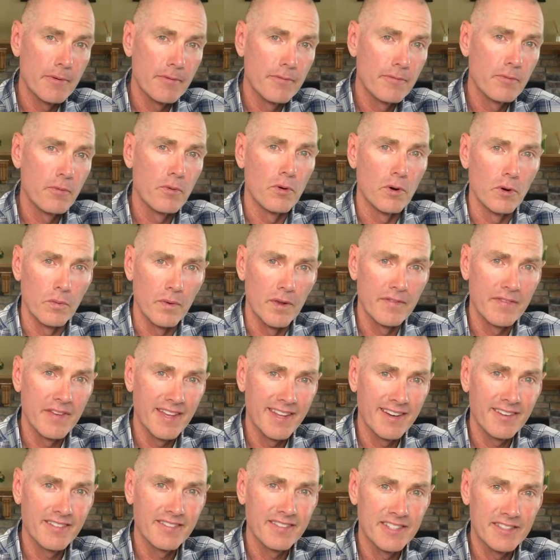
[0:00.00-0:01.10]
4, we've hit
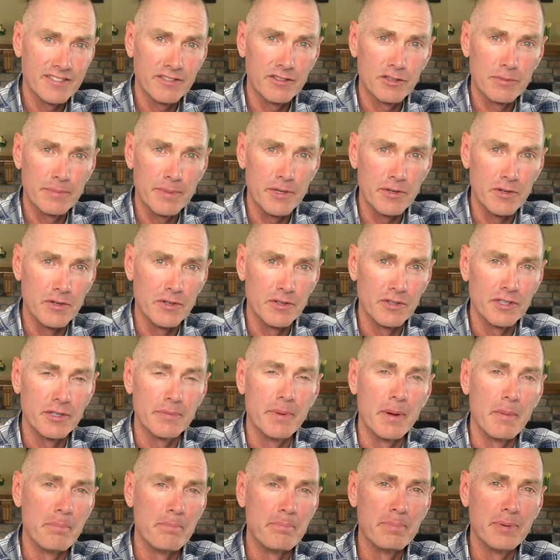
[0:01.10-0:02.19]
on this a little bit earlier,
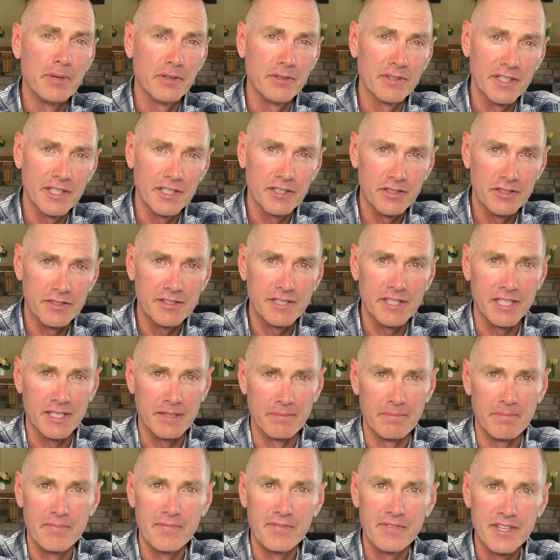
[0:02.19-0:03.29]
but building your
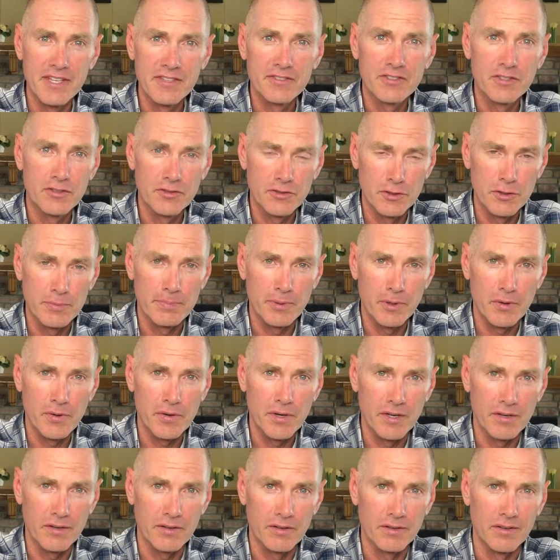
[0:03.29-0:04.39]
team. This is super
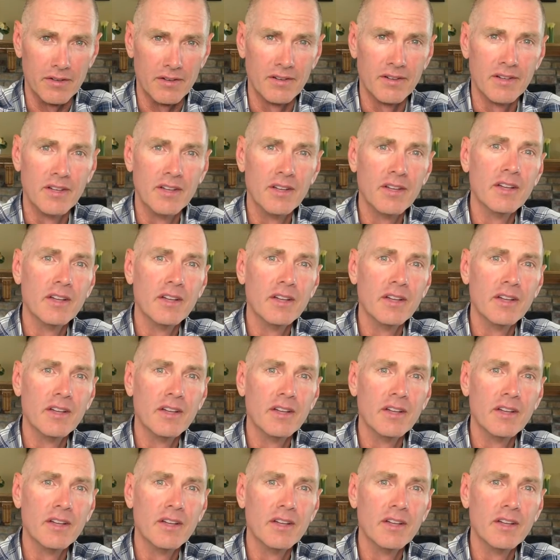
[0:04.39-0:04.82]
critical.